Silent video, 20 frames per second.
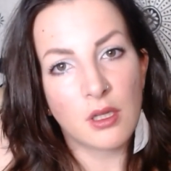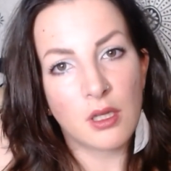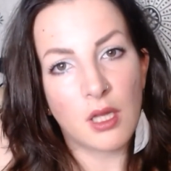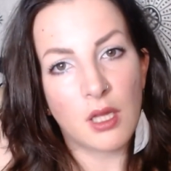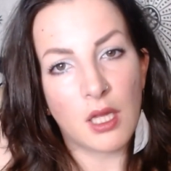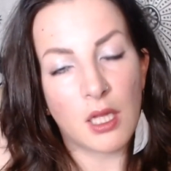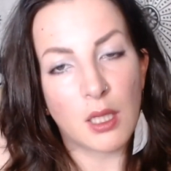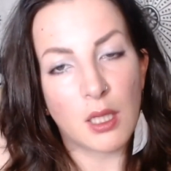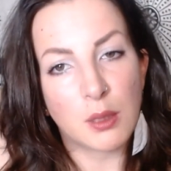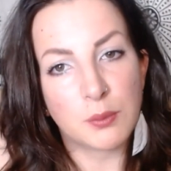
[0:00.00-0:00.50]

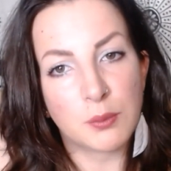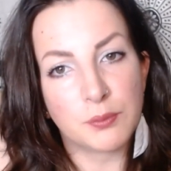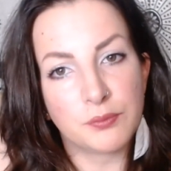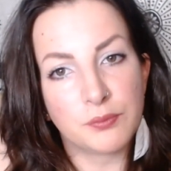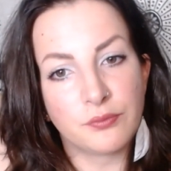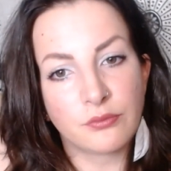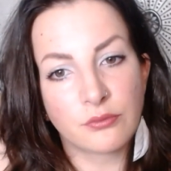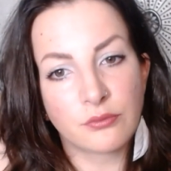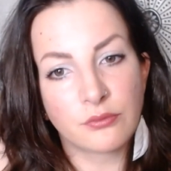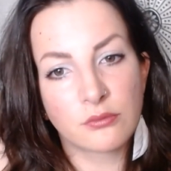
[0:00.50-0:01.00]

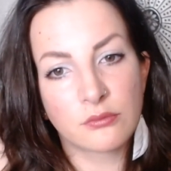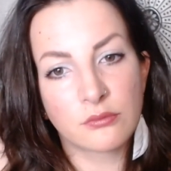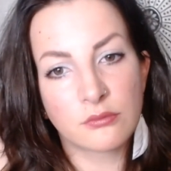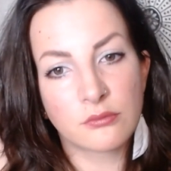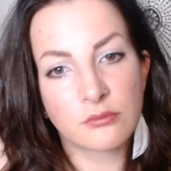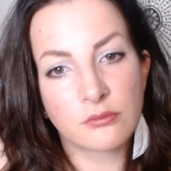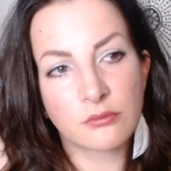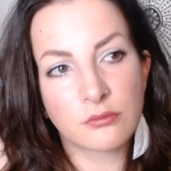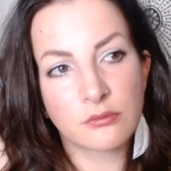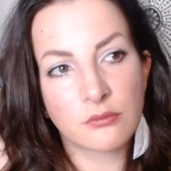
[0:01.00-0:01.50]

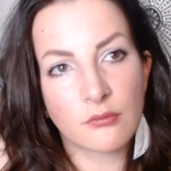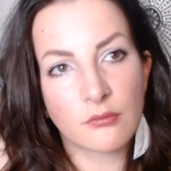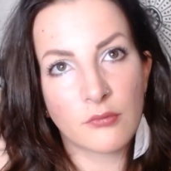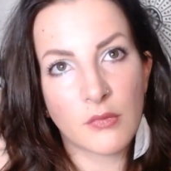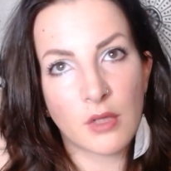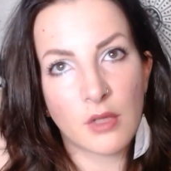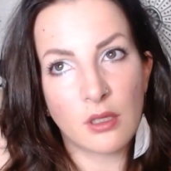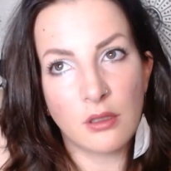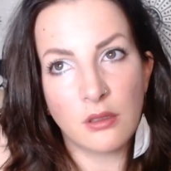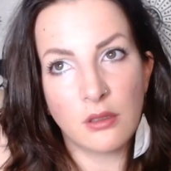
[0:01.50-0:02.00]

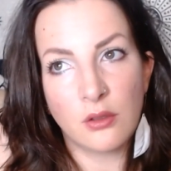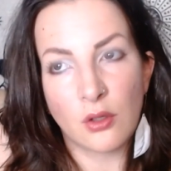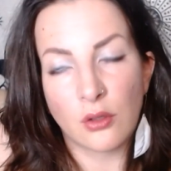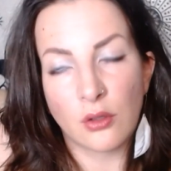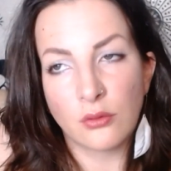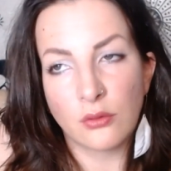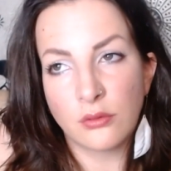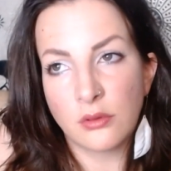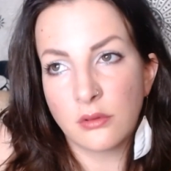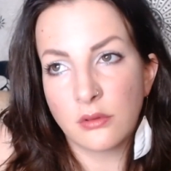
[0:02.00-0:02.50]
You
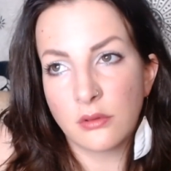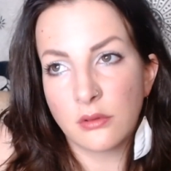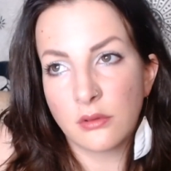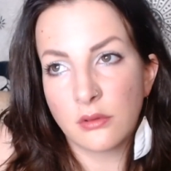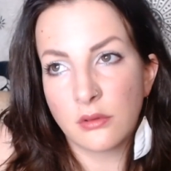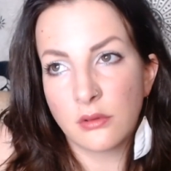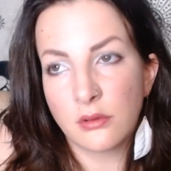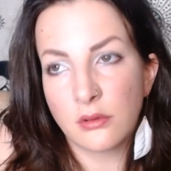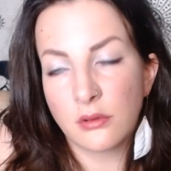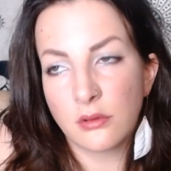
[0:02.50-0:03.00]
know,
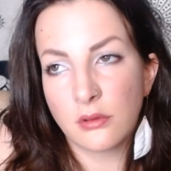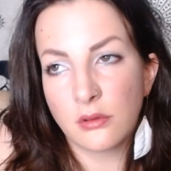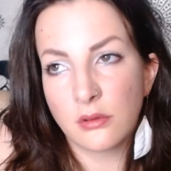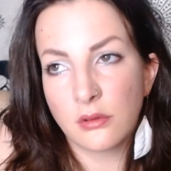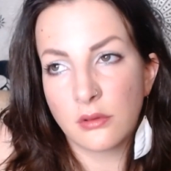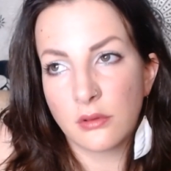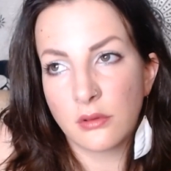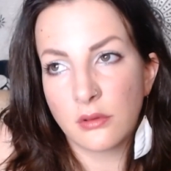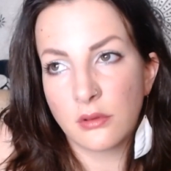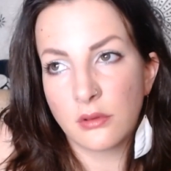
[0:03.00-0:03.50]

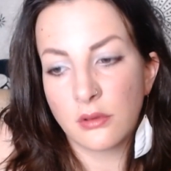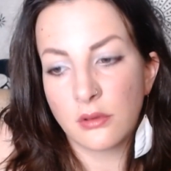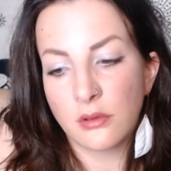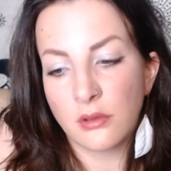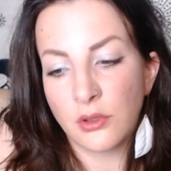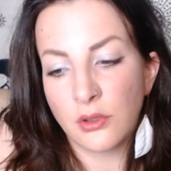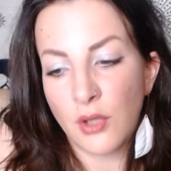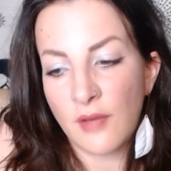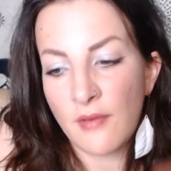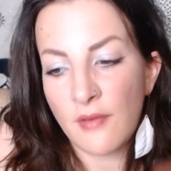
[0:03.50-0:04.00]

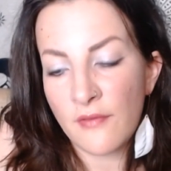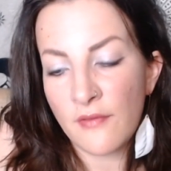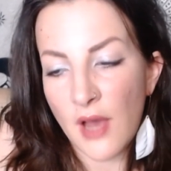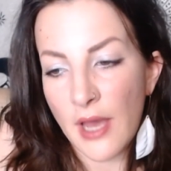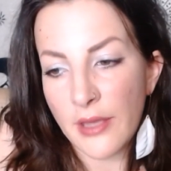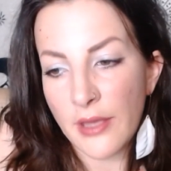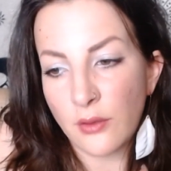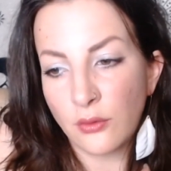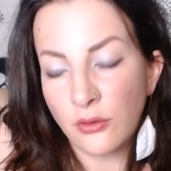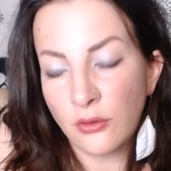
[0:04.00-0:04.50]
you have a
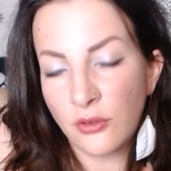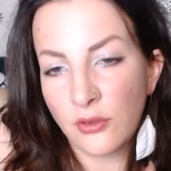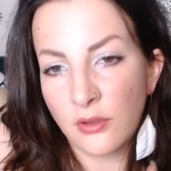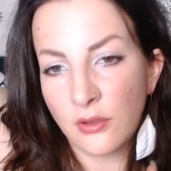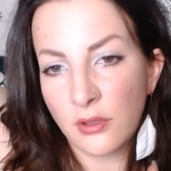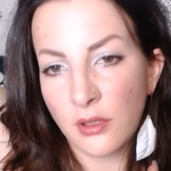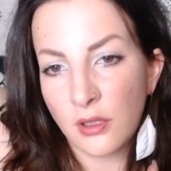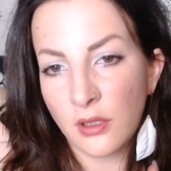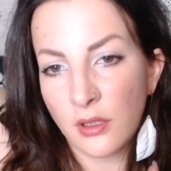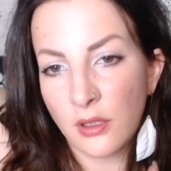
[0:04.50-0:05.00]

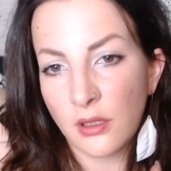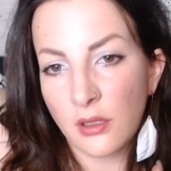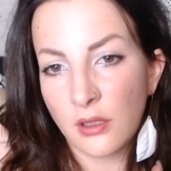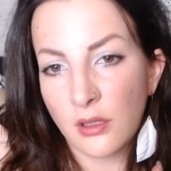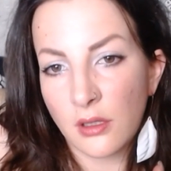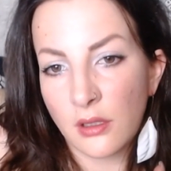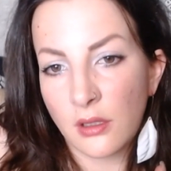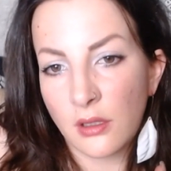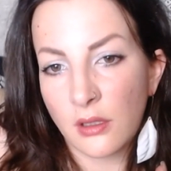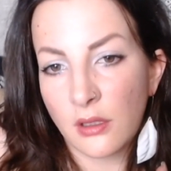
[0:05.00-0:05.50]
virus.
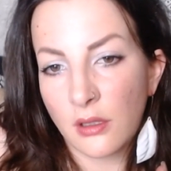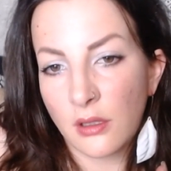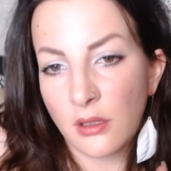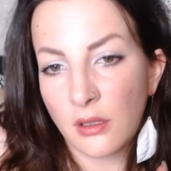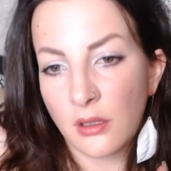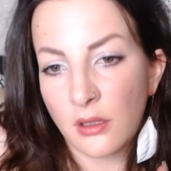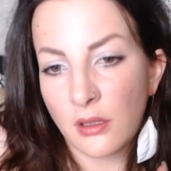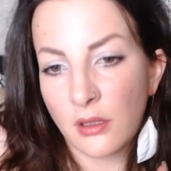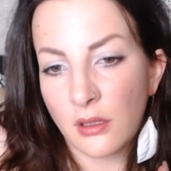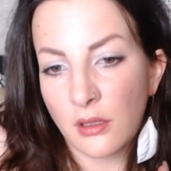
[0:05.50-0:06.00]

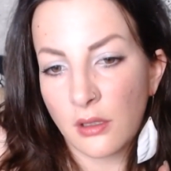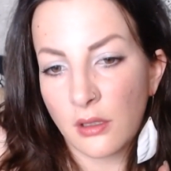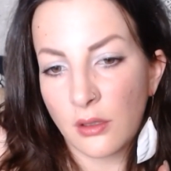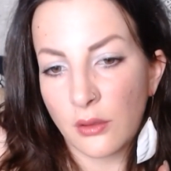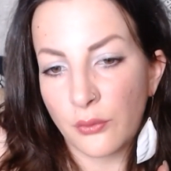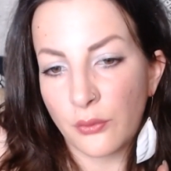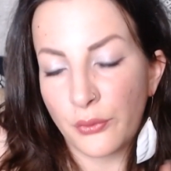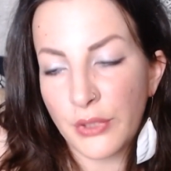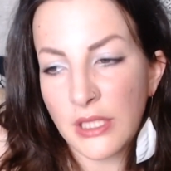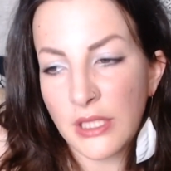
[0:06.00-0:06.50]

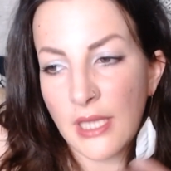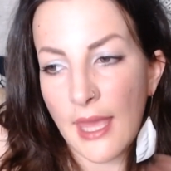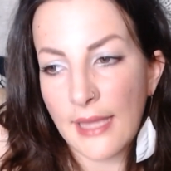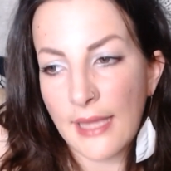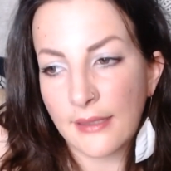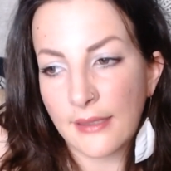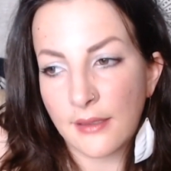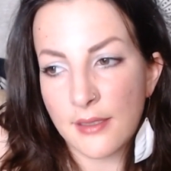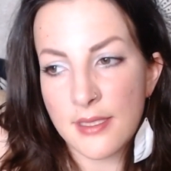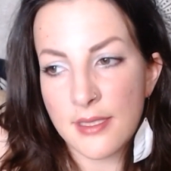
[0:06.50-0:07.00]
We
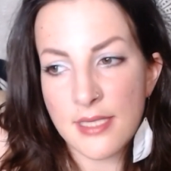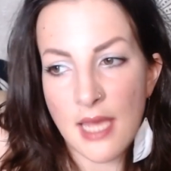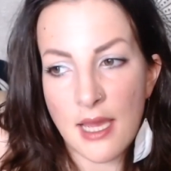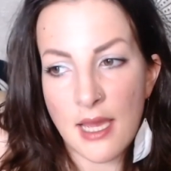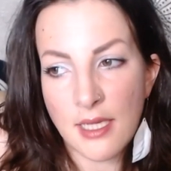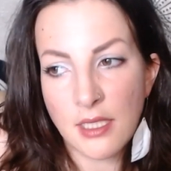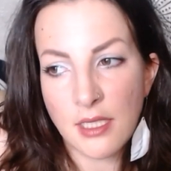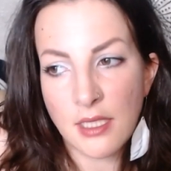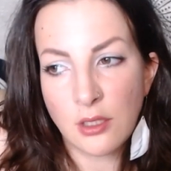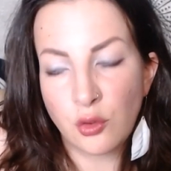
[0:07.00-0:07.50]
can
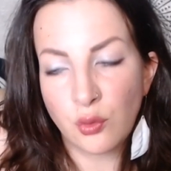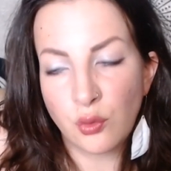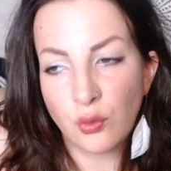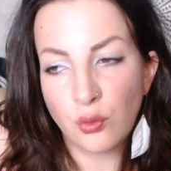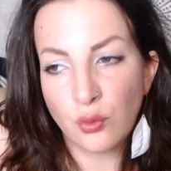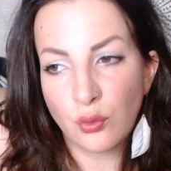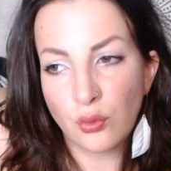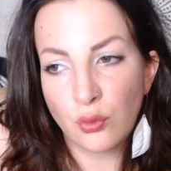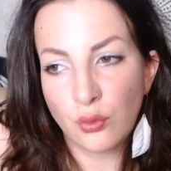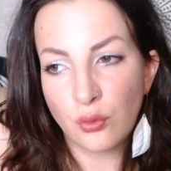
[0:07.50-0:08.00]
decide
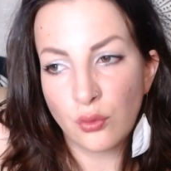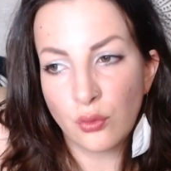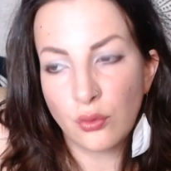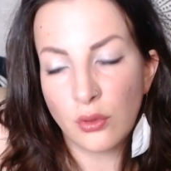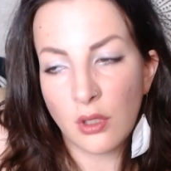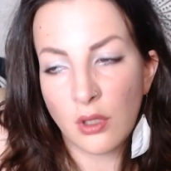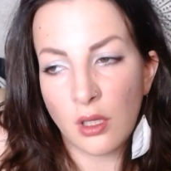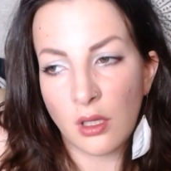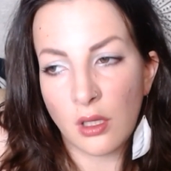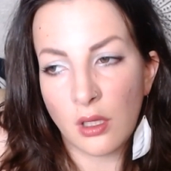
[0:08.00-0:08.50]
to
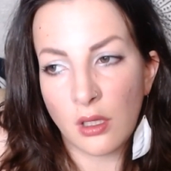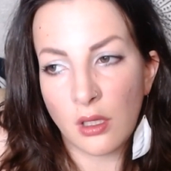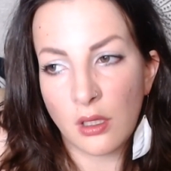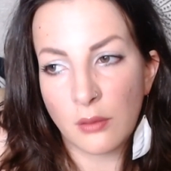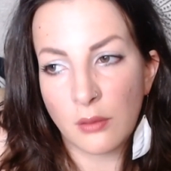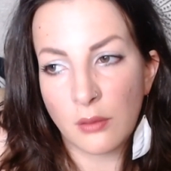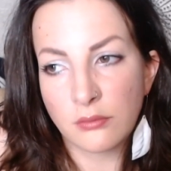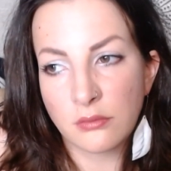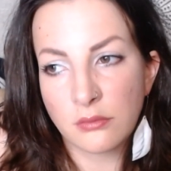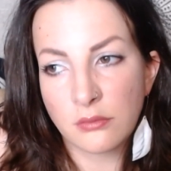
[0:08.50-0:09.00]

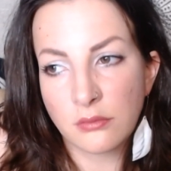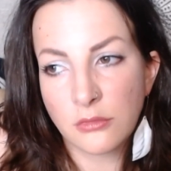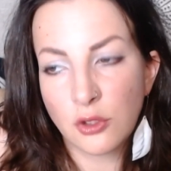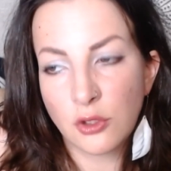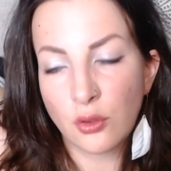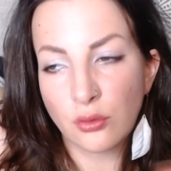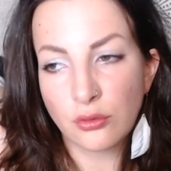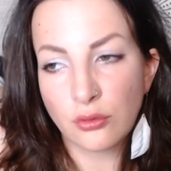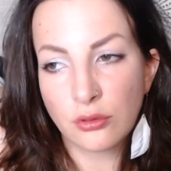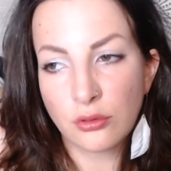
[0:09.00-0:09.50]

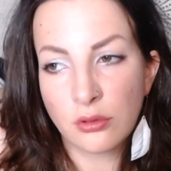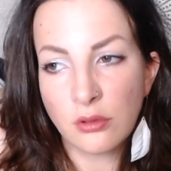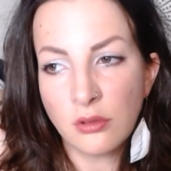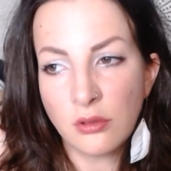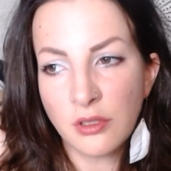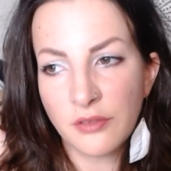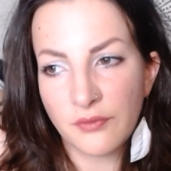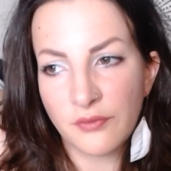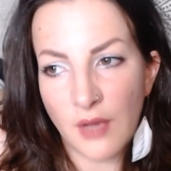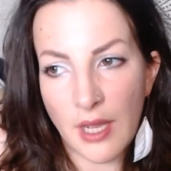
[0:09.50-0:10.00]
control
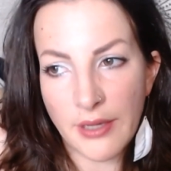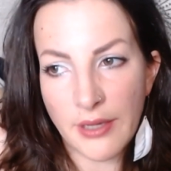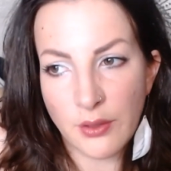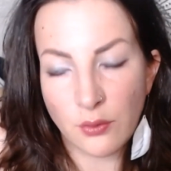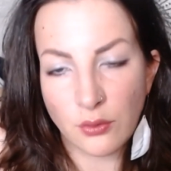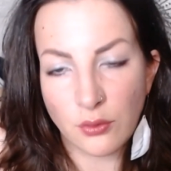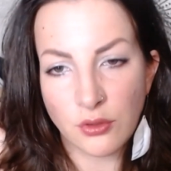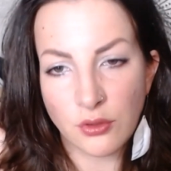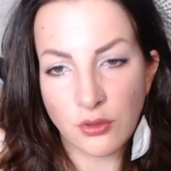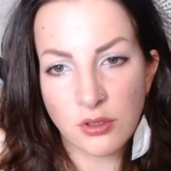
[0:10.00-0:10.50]
the
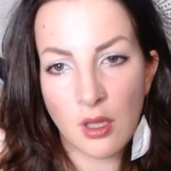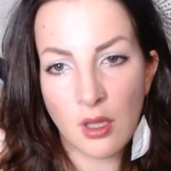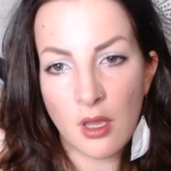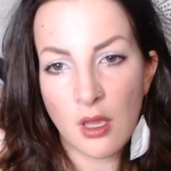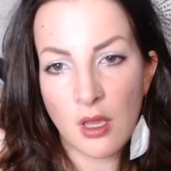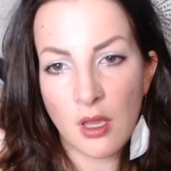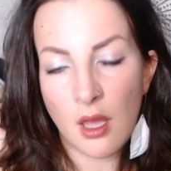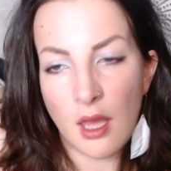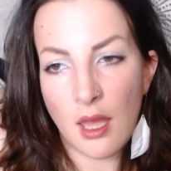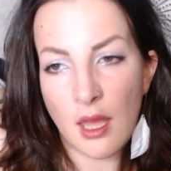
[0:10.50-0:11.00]
virus,
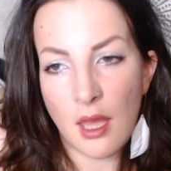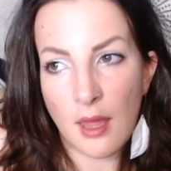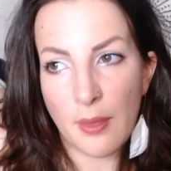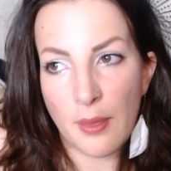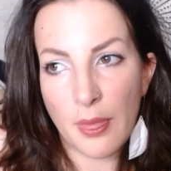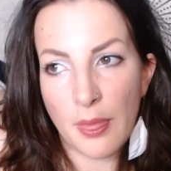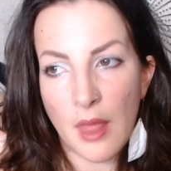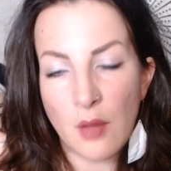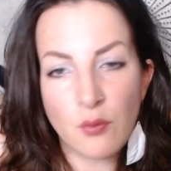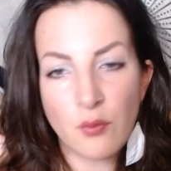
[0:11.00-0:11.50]

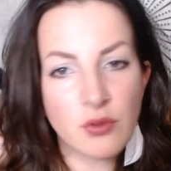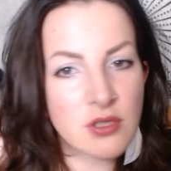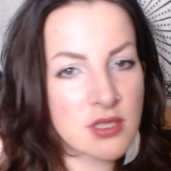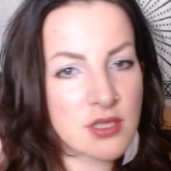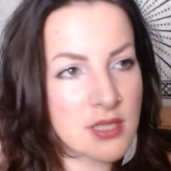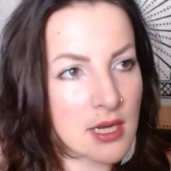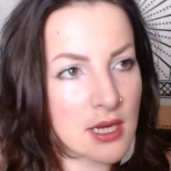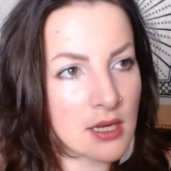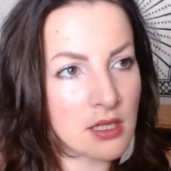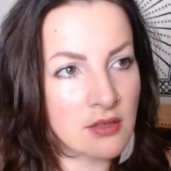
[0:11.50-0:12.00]
and we
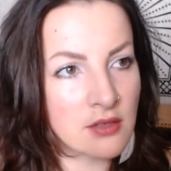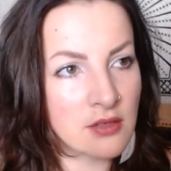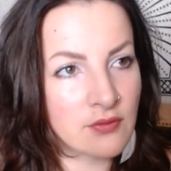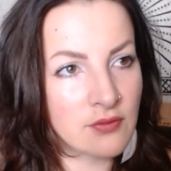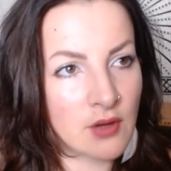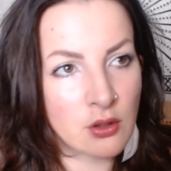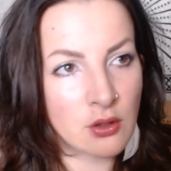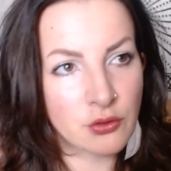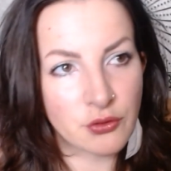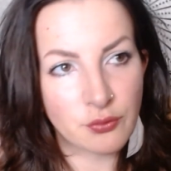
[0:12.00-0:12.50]
save
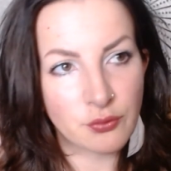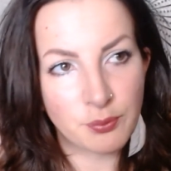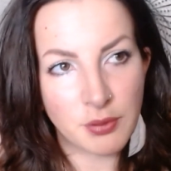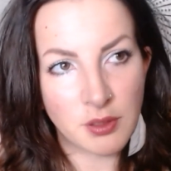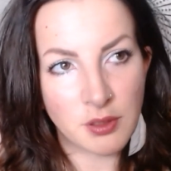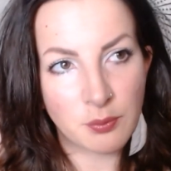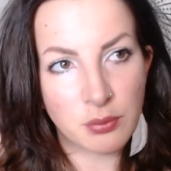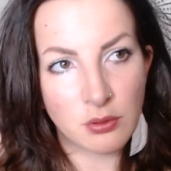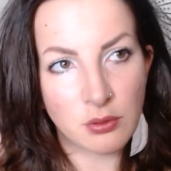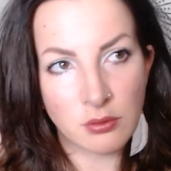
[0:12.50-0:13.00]
a lot of
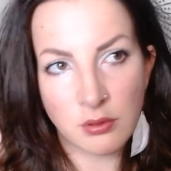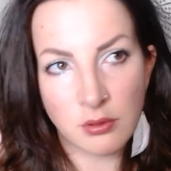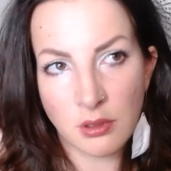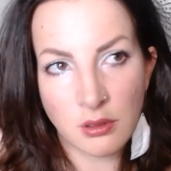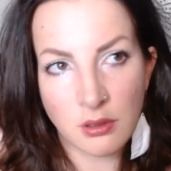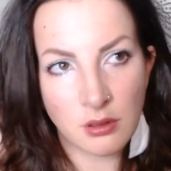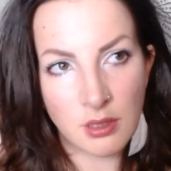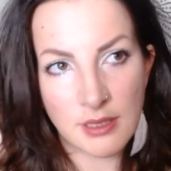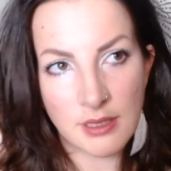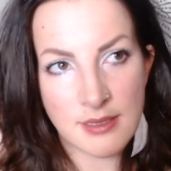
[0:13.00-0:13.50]
people.
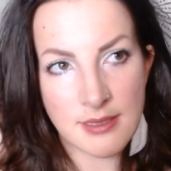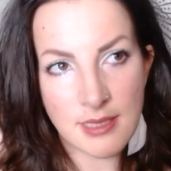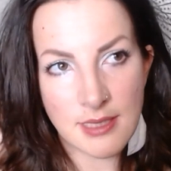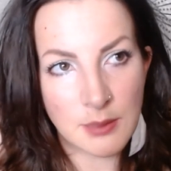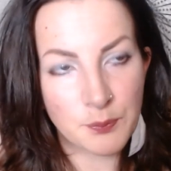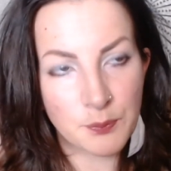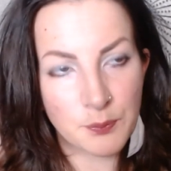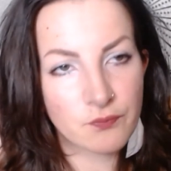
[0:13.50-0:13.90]
Let's say.